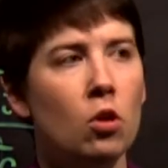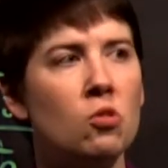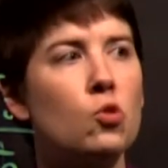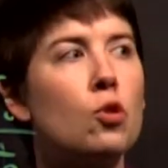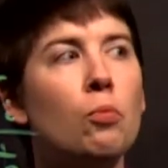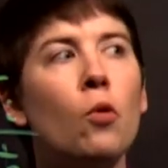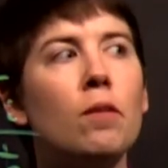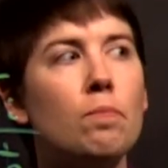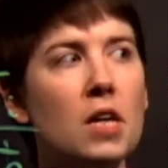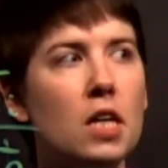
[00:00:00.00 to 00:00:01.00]
So the
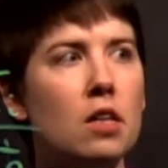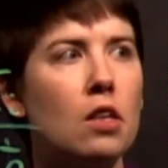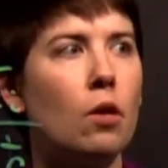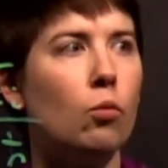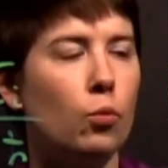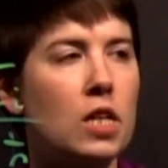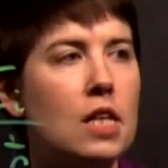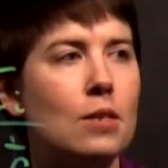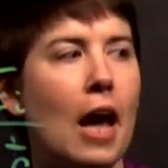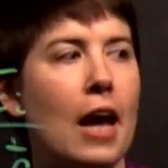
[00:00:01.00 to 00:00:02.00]
point being that we
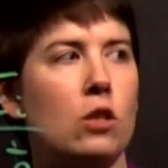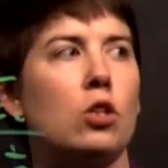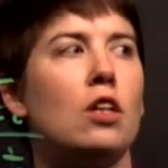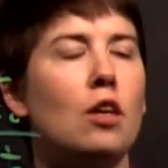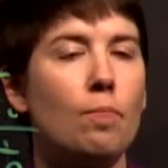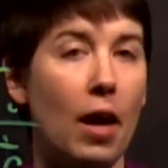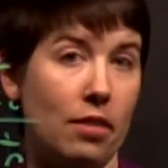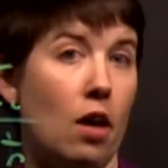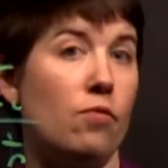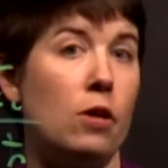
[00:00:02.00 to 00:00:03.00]
need to actually get
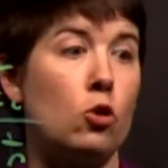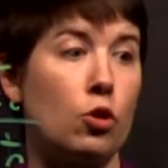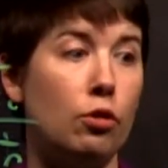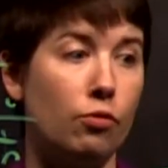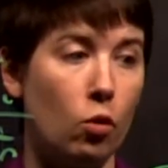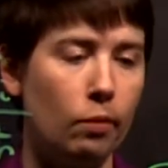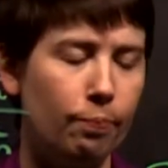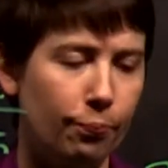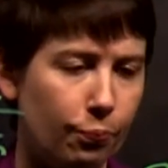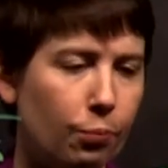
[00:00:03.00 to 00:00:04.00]
back that functional form.